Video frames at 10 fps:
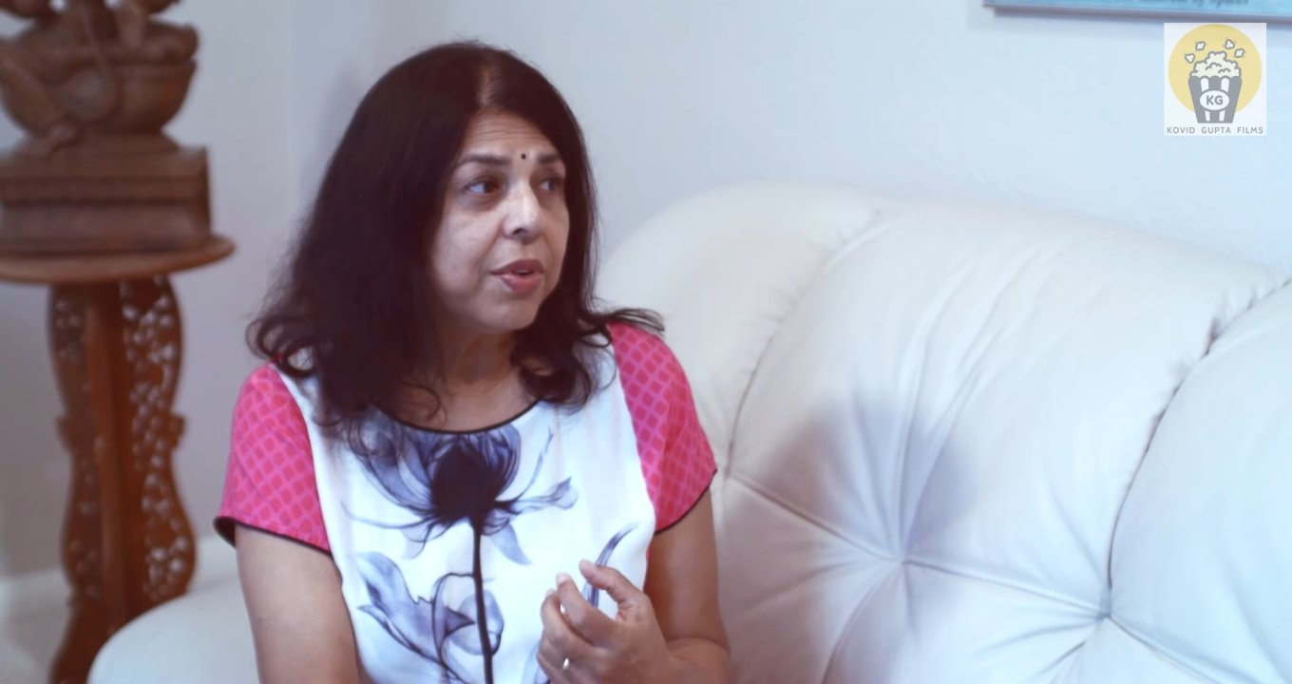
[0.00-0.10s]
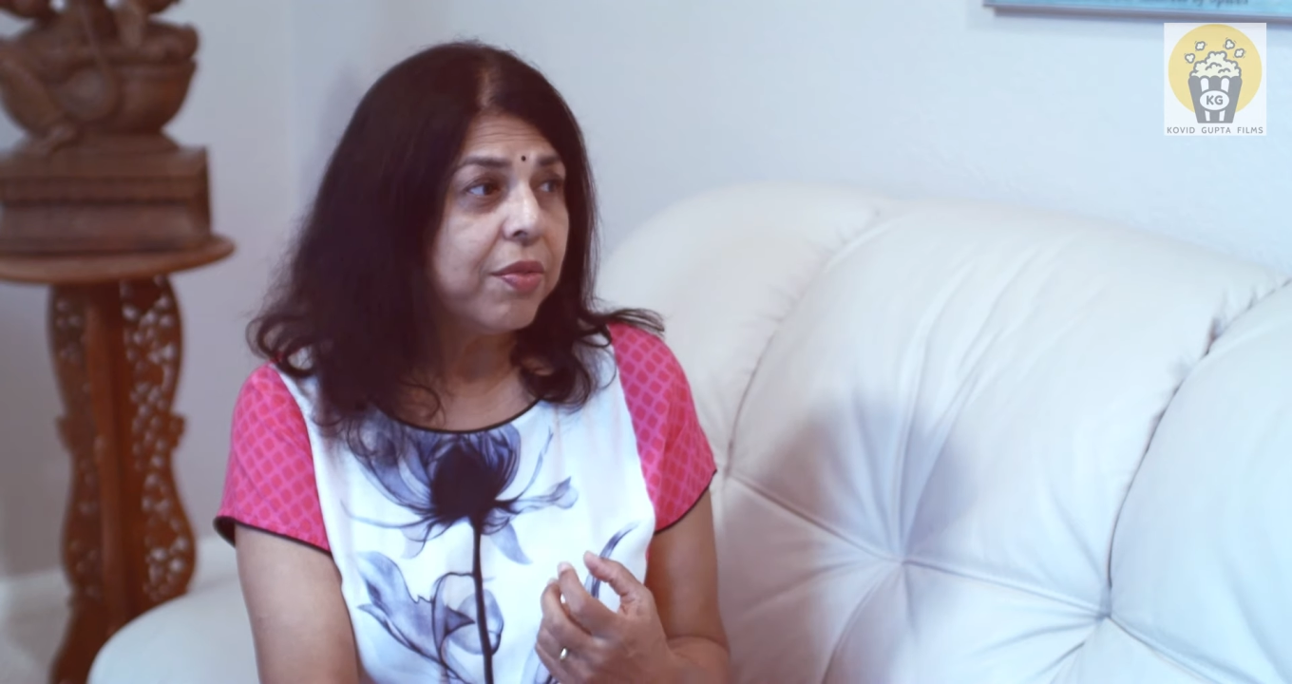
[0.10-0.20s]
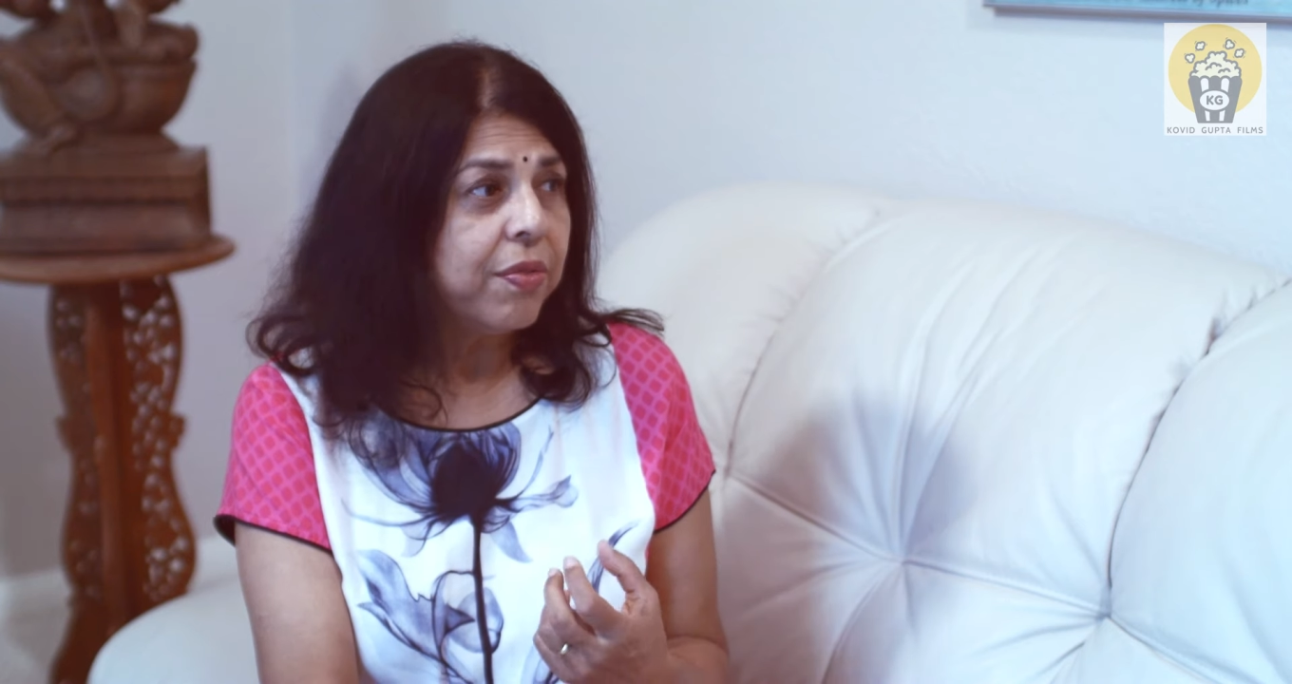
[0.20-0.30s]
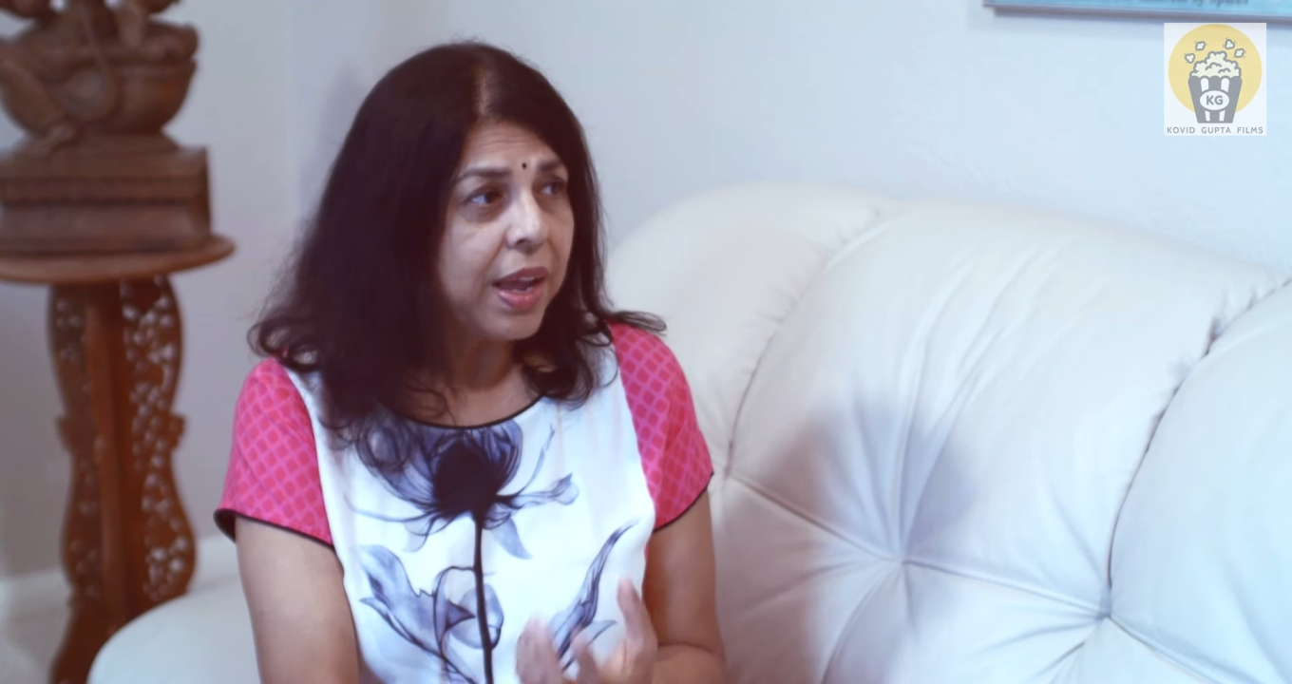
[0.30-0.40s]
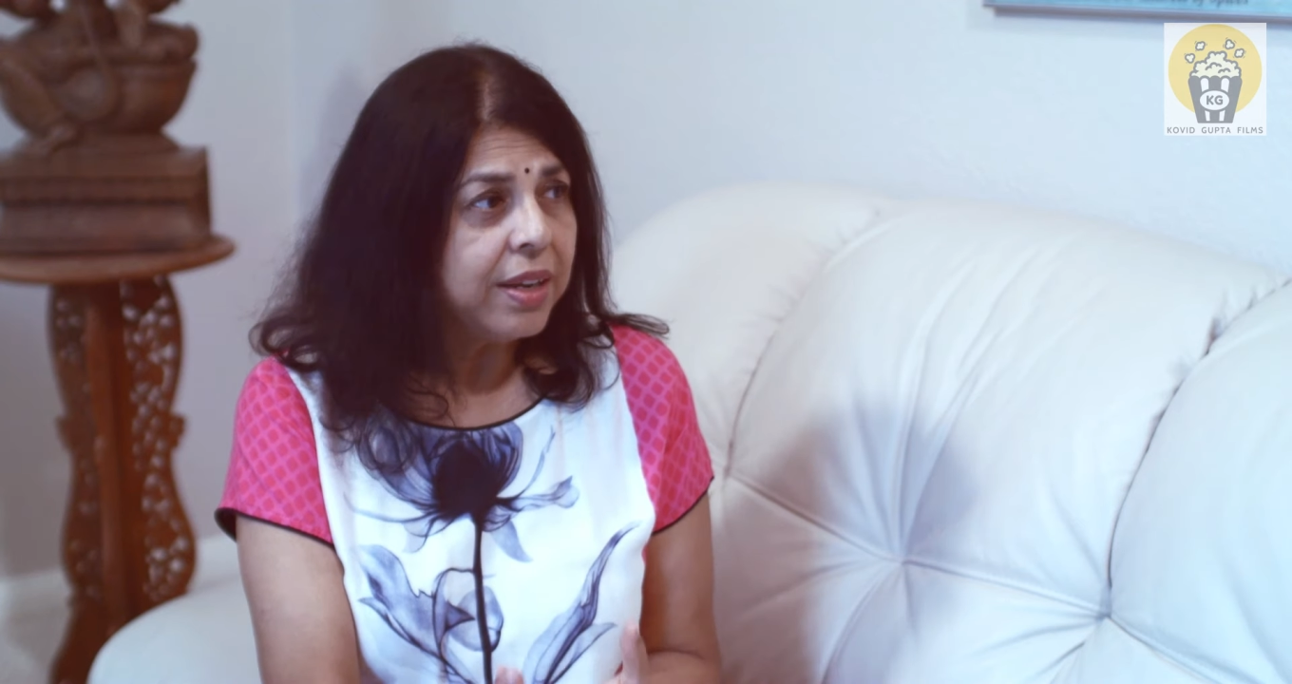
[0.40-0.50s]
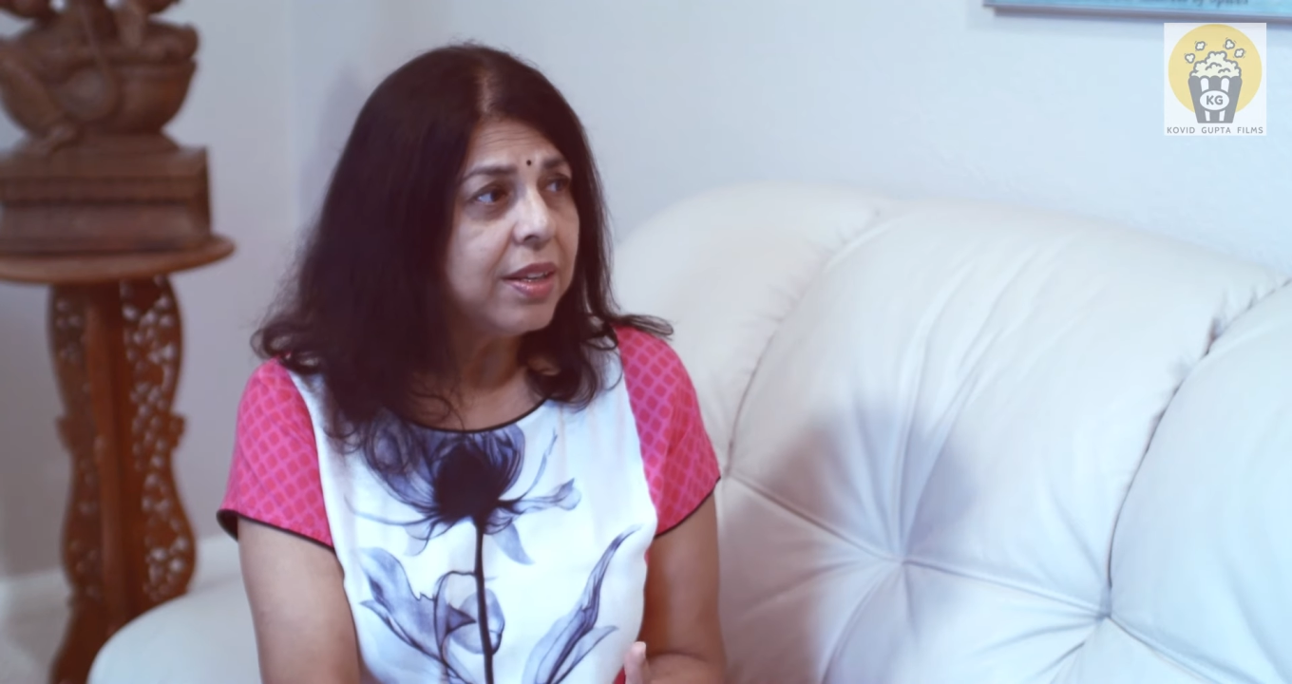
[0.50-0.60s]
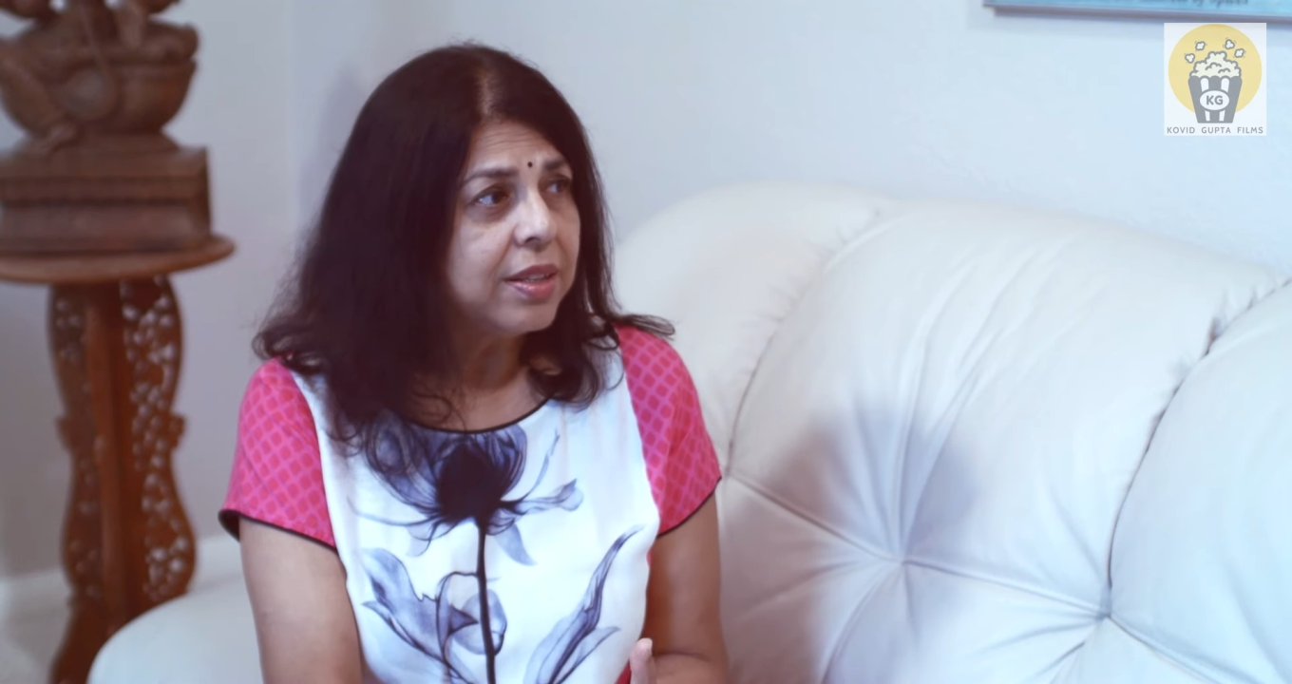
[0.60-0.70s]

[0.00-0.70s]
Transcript: her final